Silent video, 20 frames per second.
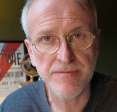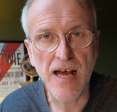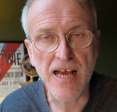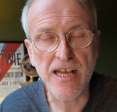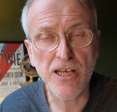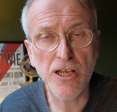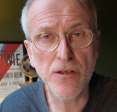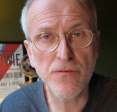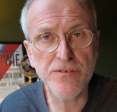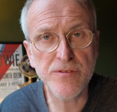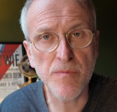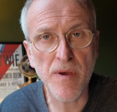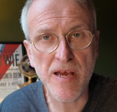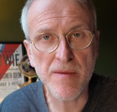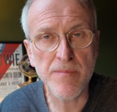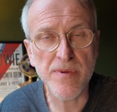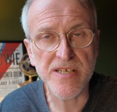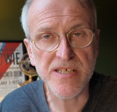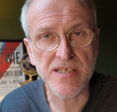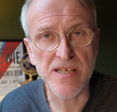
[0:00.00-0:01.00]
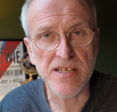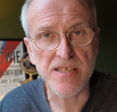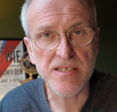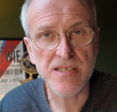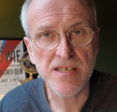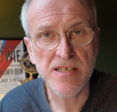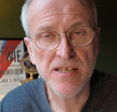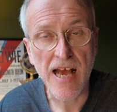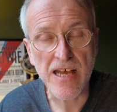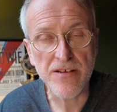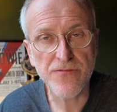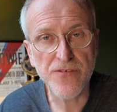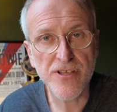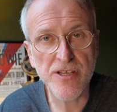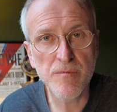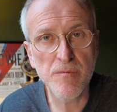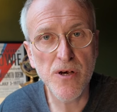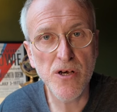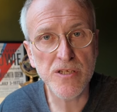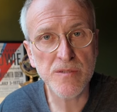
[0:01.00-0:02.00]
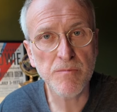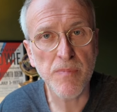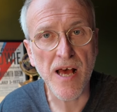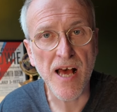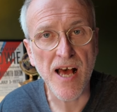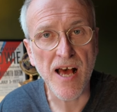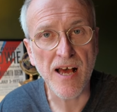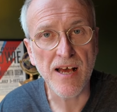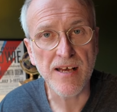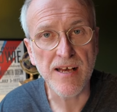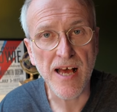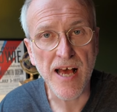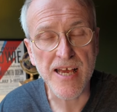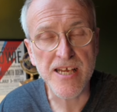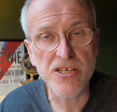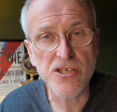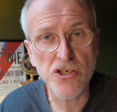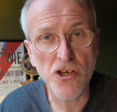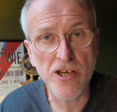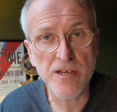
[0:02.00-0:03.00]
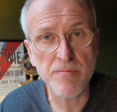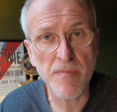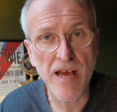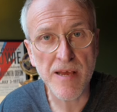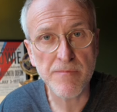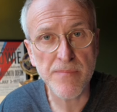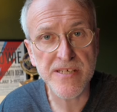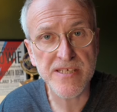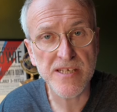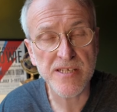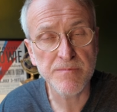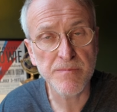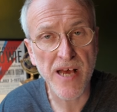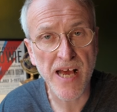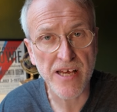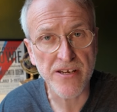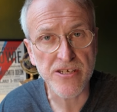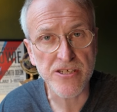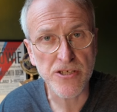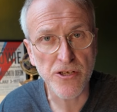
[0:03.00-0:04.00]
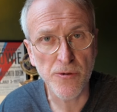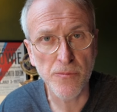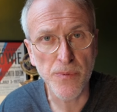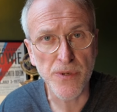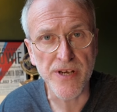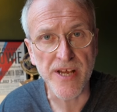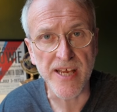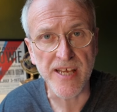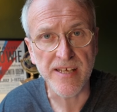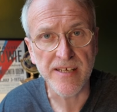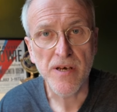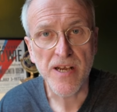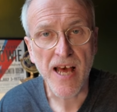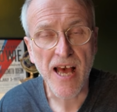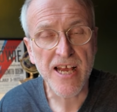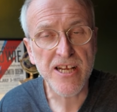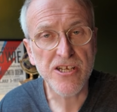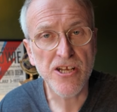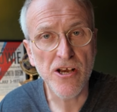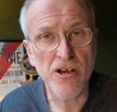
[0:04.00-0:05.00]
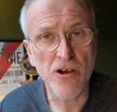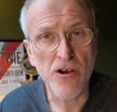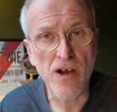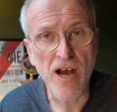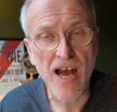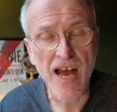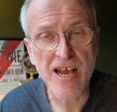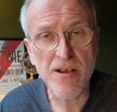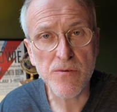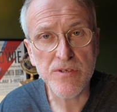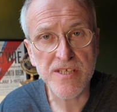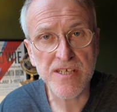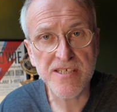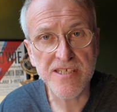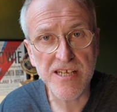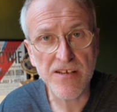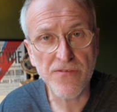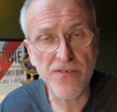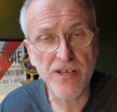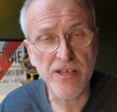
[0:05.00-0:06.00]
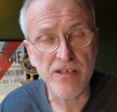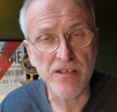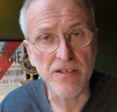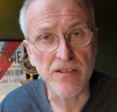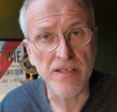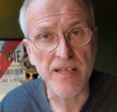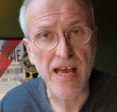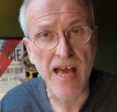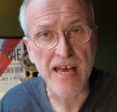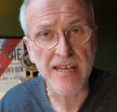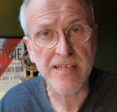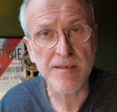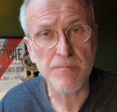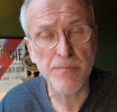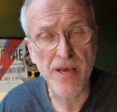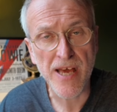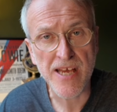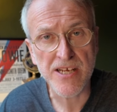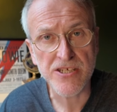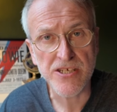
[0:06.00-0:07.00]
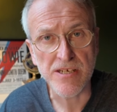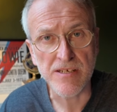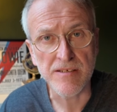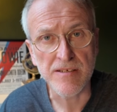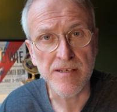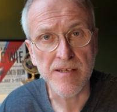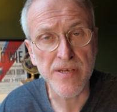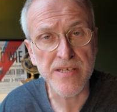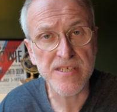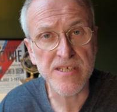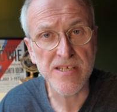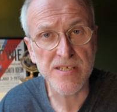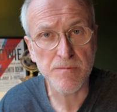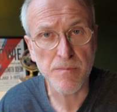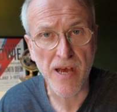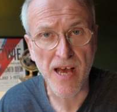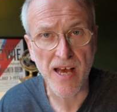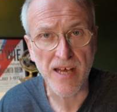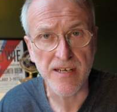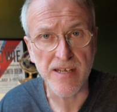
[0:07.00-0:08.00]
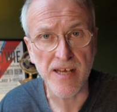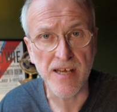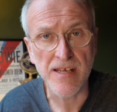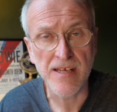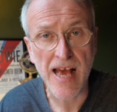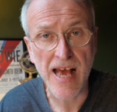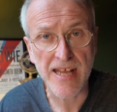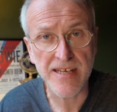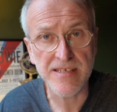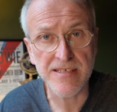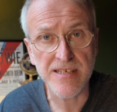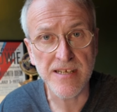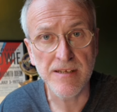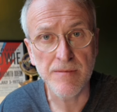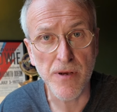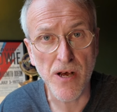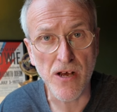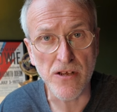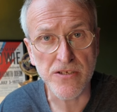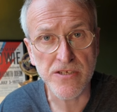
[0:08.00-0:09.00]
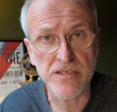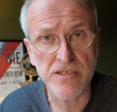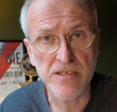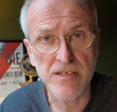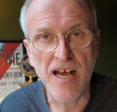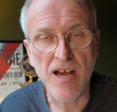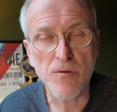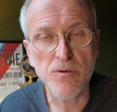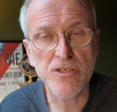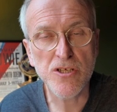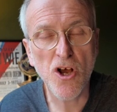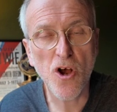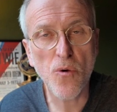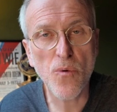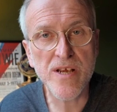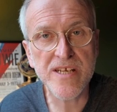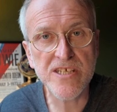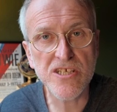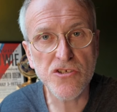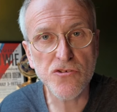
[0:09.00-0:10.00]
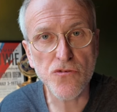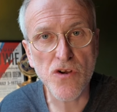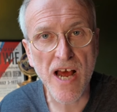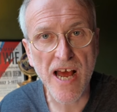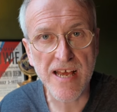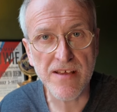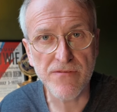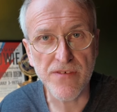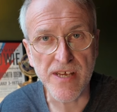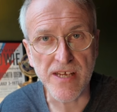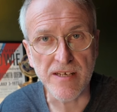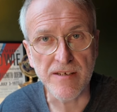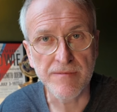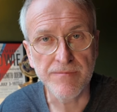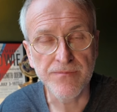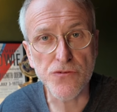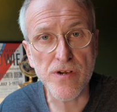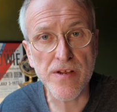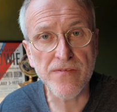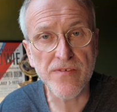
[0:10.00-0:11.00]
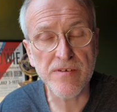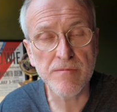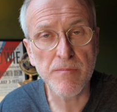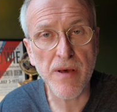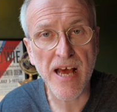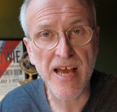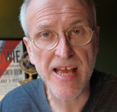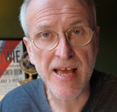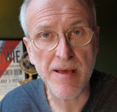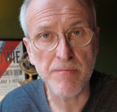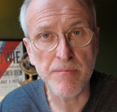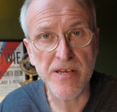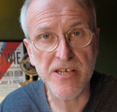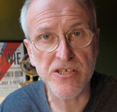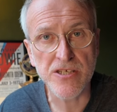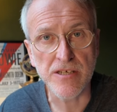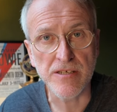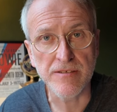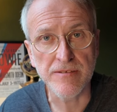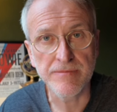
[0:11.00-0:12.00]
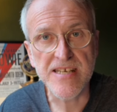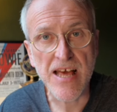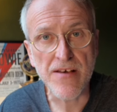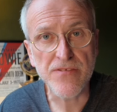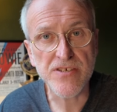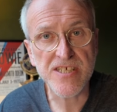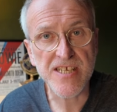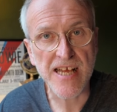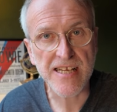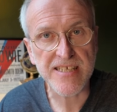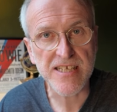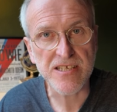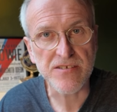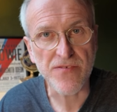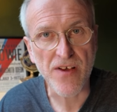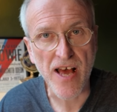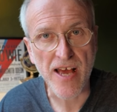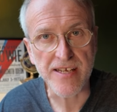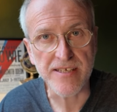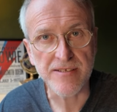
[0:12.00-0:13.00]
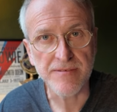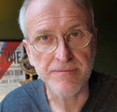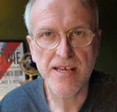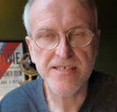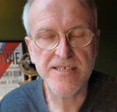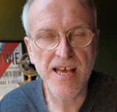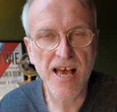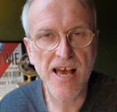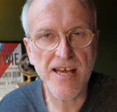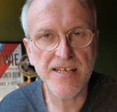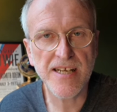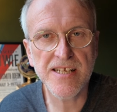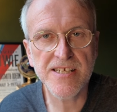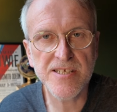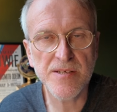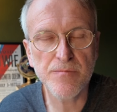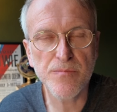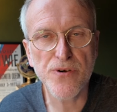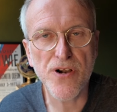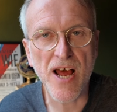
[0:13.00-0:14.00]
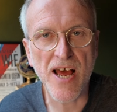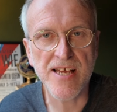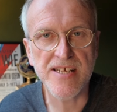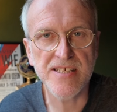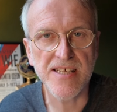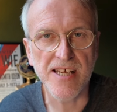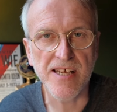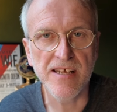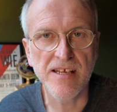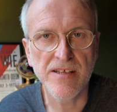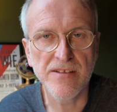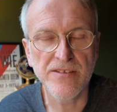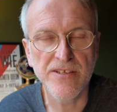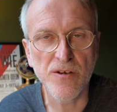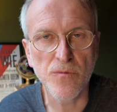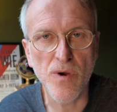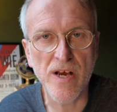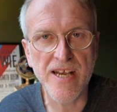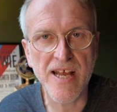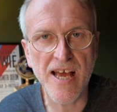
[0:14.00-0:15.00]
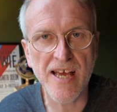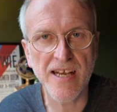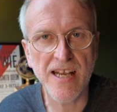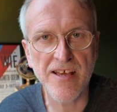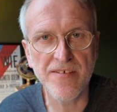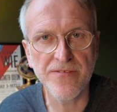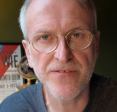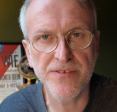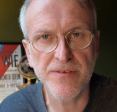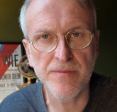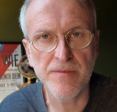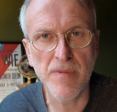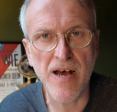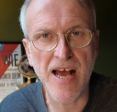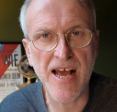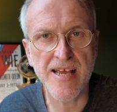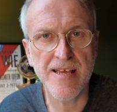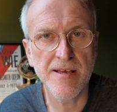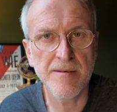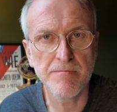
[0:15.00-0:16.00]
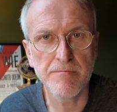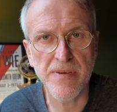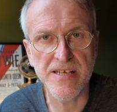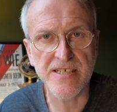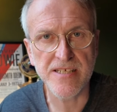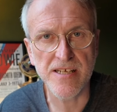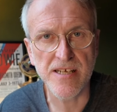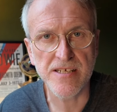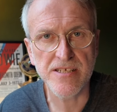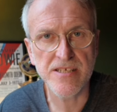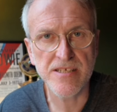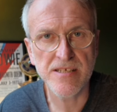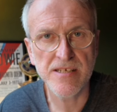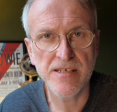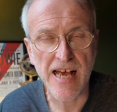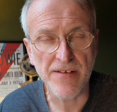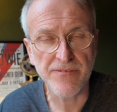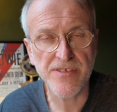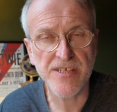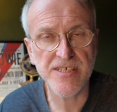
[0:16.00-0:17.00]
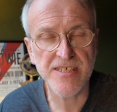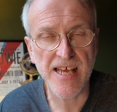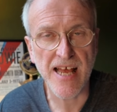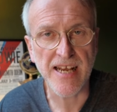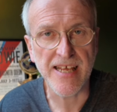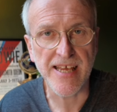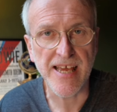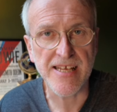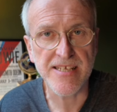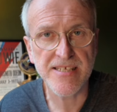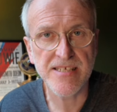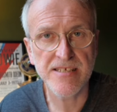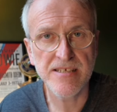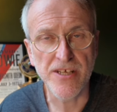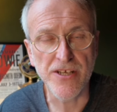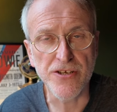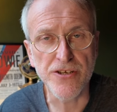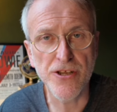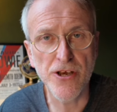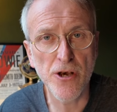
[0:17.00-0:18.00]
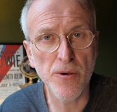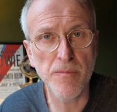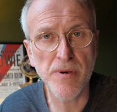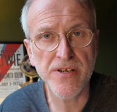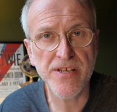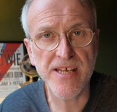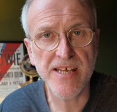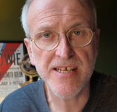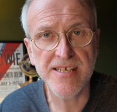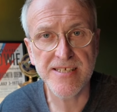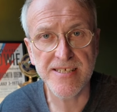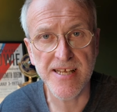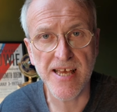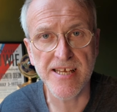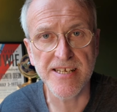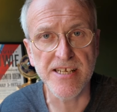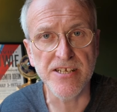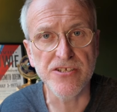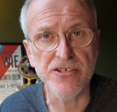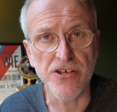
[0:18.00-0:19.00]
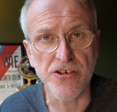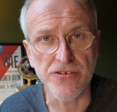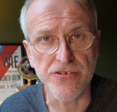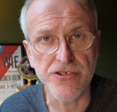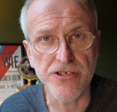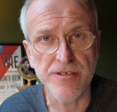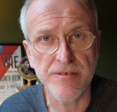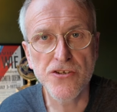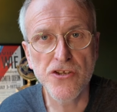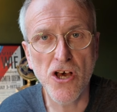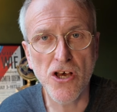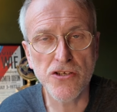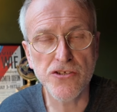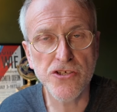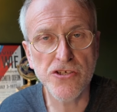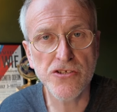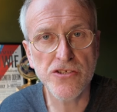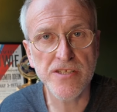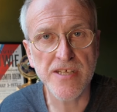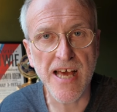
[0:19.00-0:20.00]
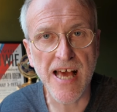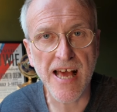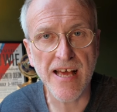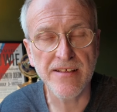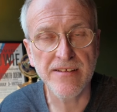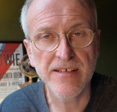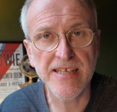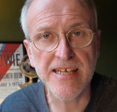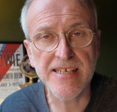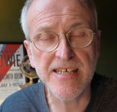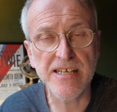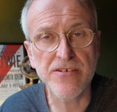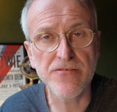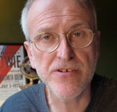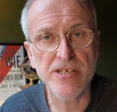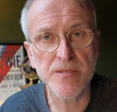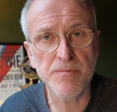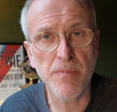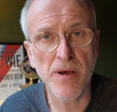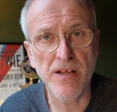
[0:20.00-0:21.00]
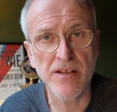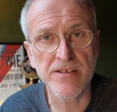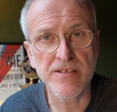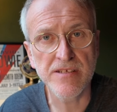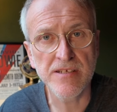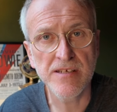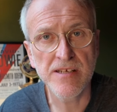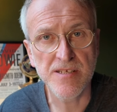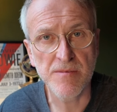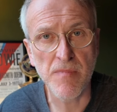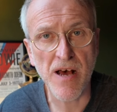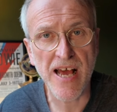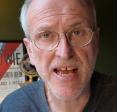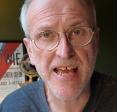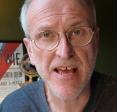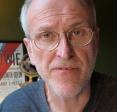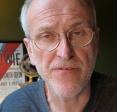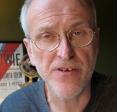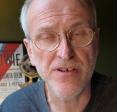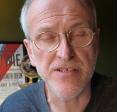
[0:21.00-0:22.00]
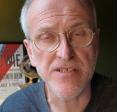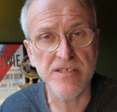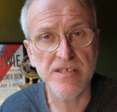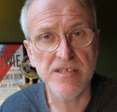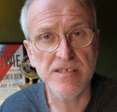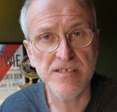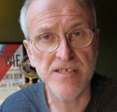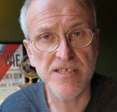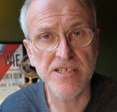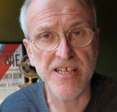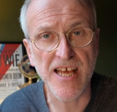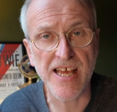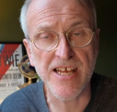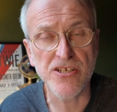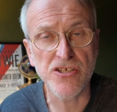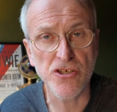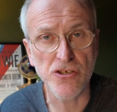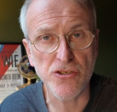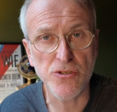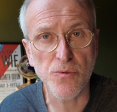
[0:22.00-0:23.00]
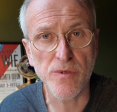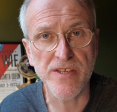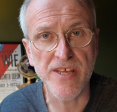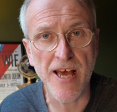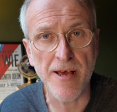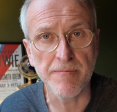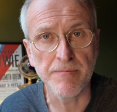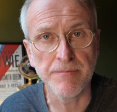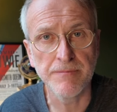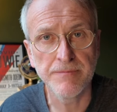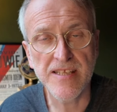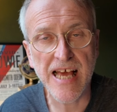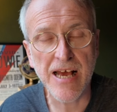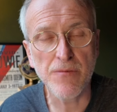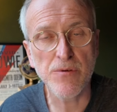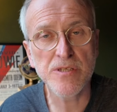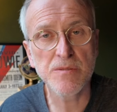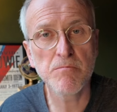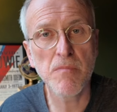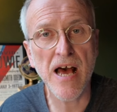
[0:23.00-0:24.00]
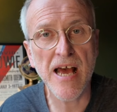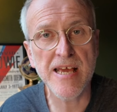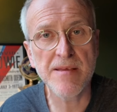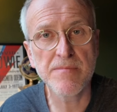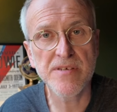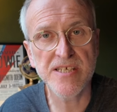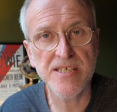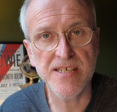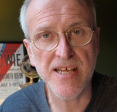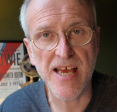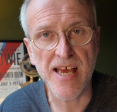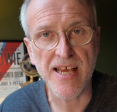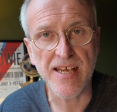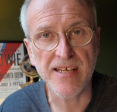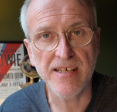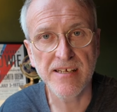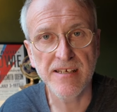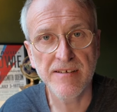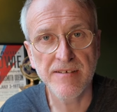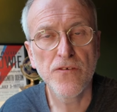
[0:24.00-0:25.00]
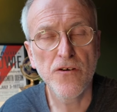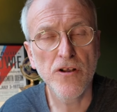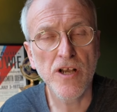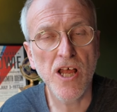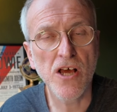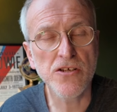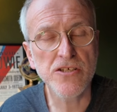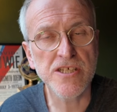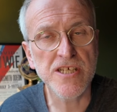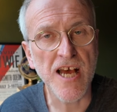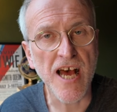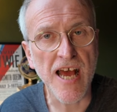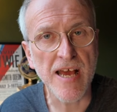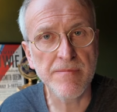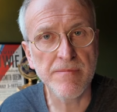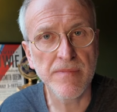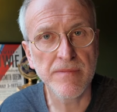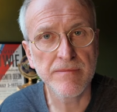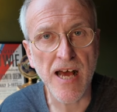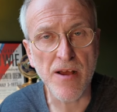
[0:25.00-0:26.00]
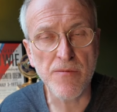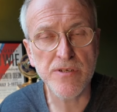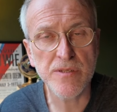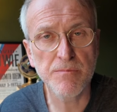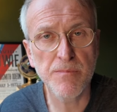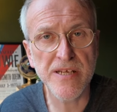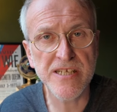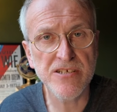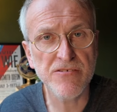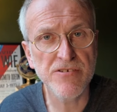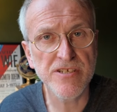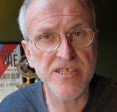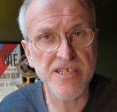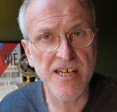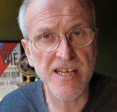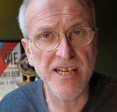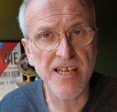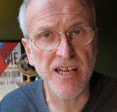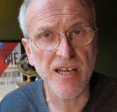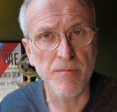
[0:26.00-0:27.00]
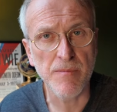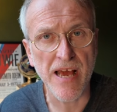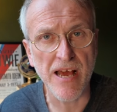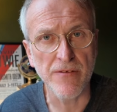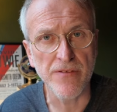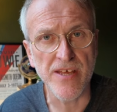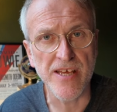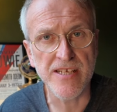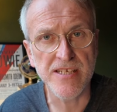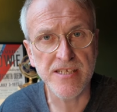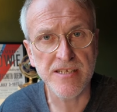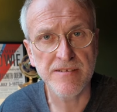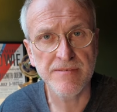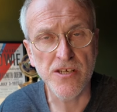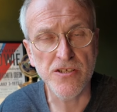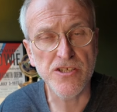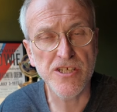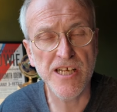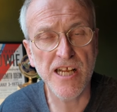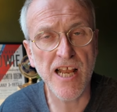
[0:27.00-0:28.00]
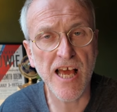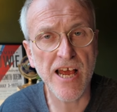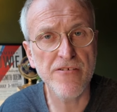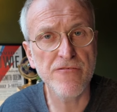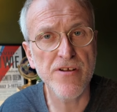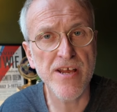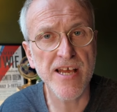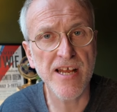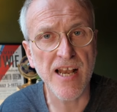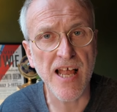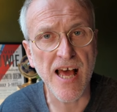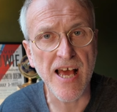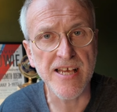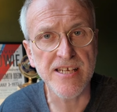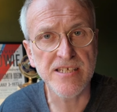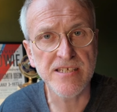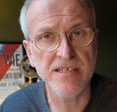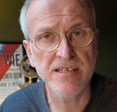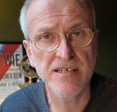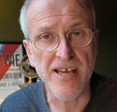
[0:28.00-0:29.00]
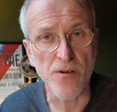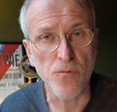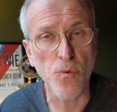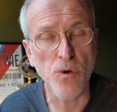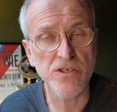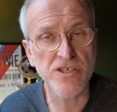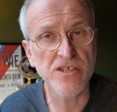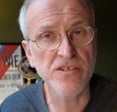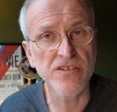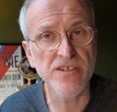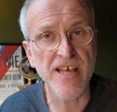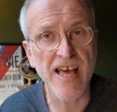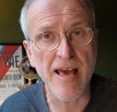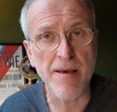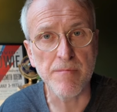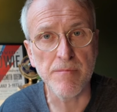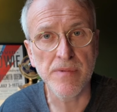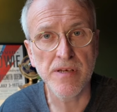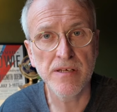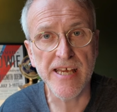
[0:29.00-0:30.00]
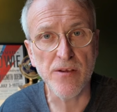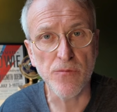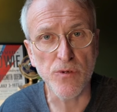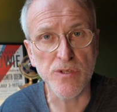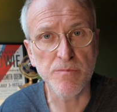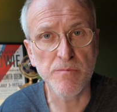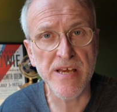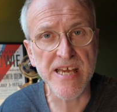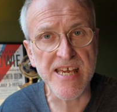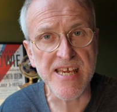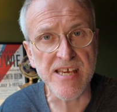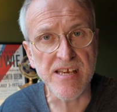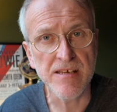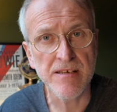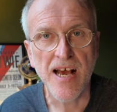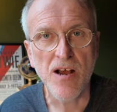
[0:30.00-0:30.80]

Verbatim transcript: I loved my business and for the most part, I enjoyed my business partner's company, but I know I was a difficult and impatient business partner and boss. I was always striving, driven by ambition, never satisfied. It's hardly surprising that when I left my business after selling it, that nobody stayed in touch. Not just that, they didn't respond to my efforts to stay in touch with them. That was my mistake. For a long time, I was bitter and cynical about this until I realised it wasn't them, it was me.